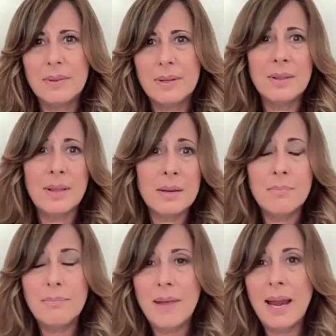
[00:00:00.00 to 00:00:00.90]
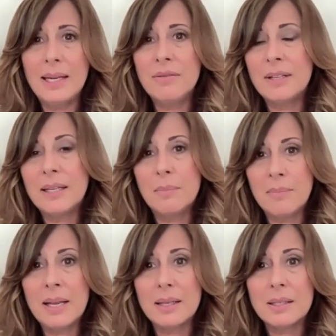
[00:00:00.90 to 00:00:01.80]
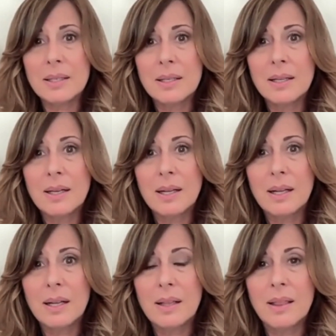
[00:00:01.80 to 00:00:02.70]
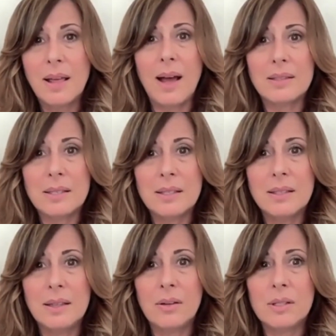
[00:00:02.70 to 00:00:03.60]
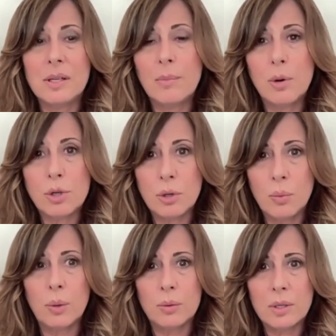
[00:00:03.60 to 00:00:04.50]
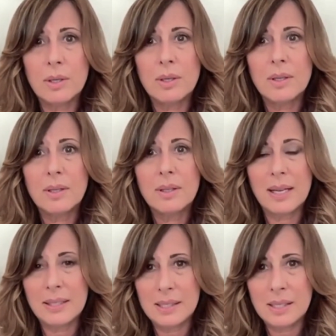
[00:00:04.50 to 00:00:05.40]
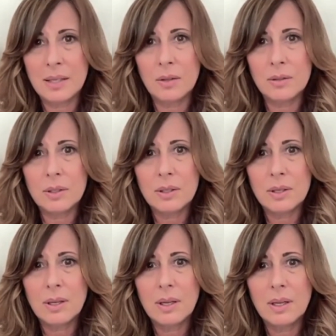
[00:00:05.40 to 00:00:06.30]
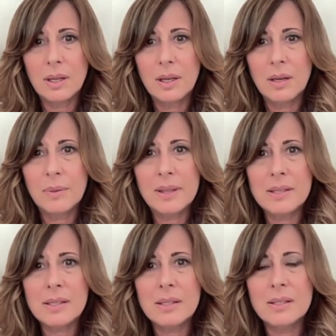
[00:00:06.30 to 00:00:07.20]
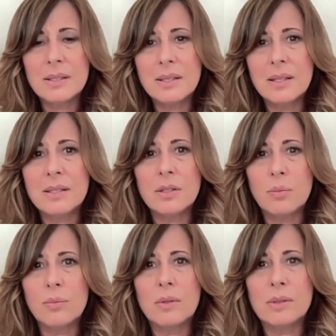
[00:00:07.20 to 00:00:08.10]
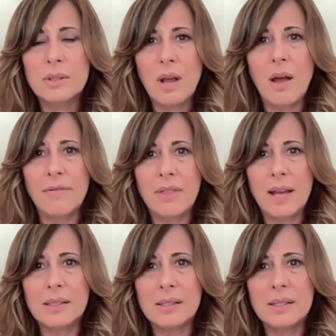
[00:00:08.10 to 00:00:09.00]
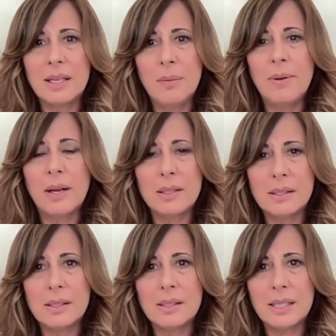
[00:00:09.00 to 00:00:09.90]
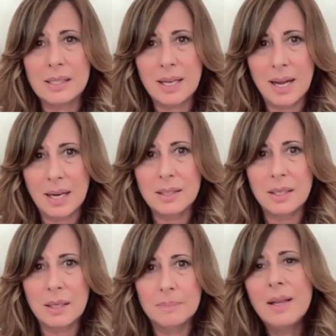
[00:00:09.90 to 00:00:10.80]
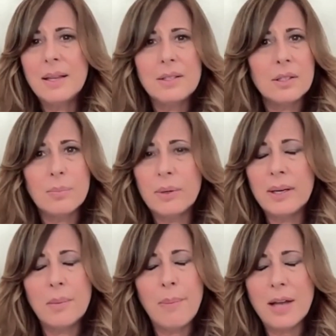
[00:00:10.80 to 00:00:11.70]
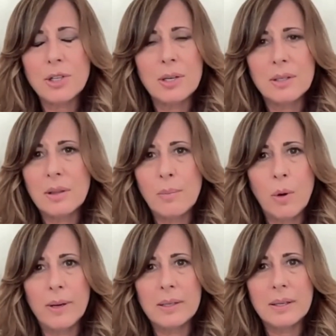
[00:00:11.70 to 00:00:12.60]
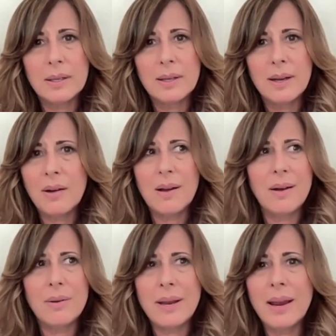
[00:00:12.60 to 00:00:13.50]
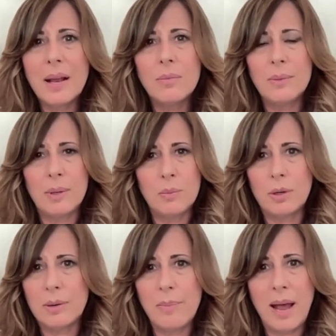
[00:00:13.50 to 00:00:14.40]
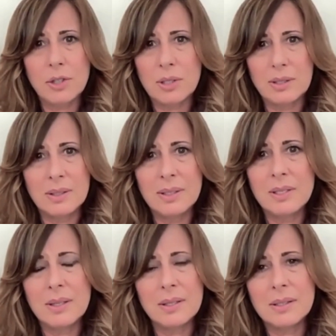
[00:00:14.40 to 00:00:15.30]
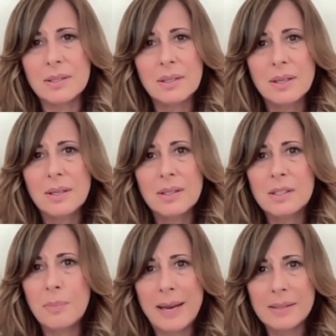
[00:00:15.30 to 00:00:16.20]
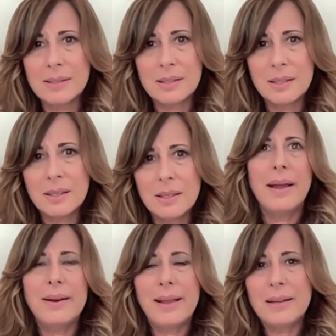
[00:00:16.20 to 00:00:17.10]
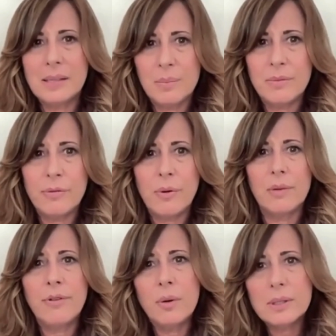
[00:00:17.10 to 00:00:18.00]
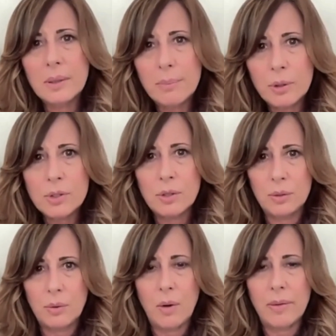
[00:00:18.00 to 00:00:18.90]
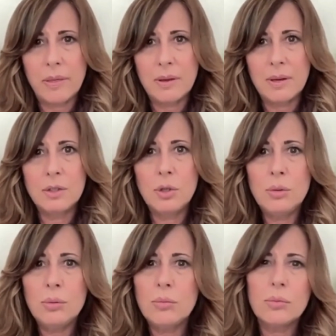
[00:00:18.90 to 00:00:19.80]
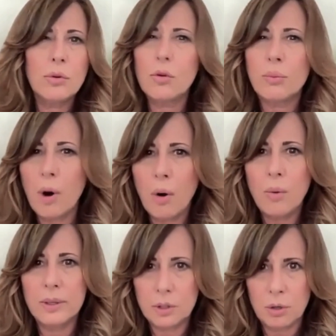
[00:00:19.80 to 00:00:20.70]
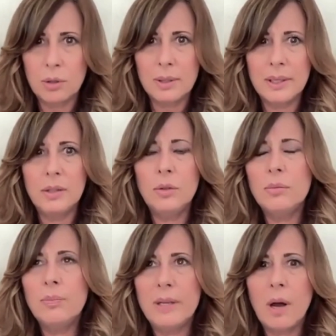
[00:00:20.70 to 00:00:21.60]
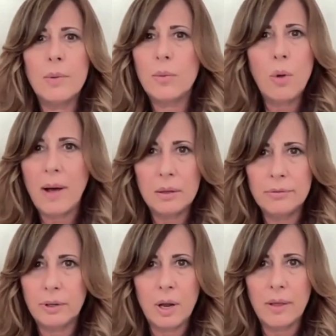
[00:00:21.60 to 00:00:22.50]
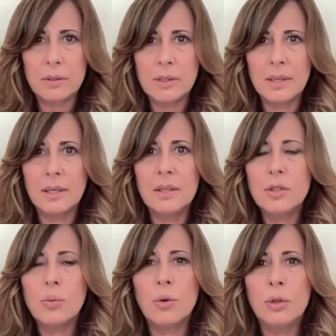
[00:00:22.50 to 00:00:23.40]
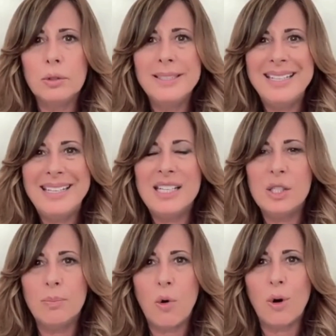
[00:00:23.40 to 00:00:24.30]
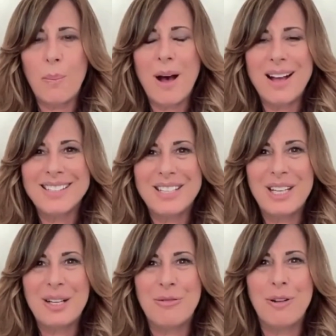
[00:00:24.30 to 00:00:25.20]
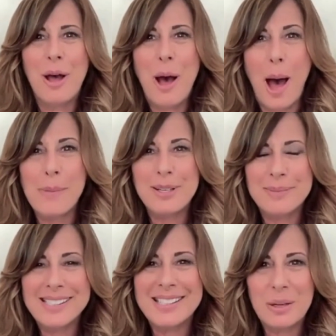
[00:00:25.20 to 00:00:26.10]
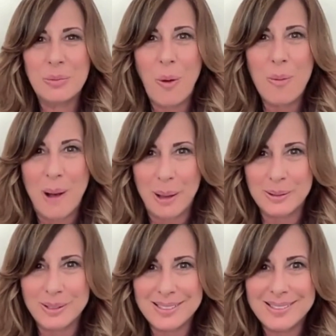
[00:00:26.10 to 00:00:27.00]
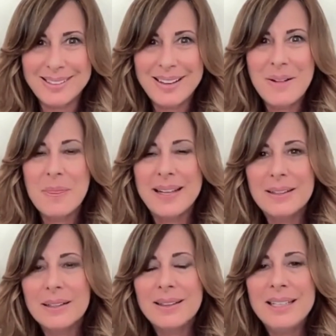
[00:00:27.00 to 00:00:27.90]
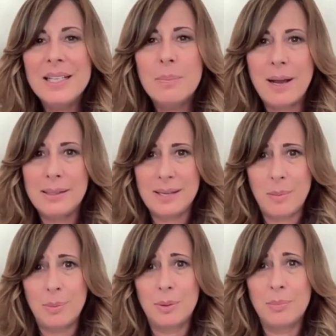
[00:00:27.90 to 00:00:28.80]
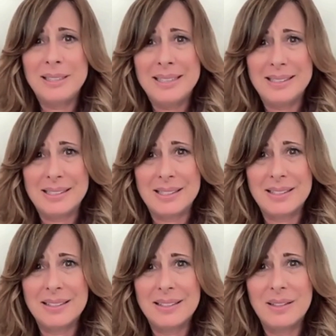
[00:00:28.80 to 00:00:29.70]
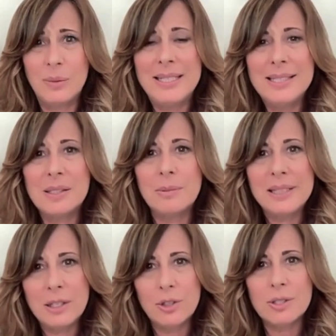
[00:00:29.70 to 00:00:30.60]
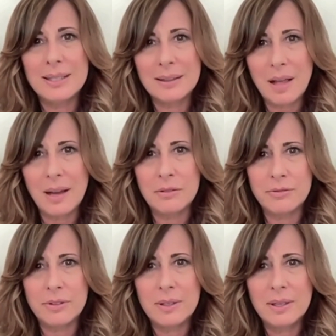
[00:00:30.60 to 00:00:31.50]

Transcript: and then may even admit that there is an emotional wound that needs healed. But this is the stuff that's keeping us disconnected. And then just bring compassion into the moment. How can we bring more compassion into this space? And like I said before, focus on personal growth. As you grow internally, you become a role model for others. And this world needs more positive, optimistic role models. Lead by example, please. We need some leaders in life.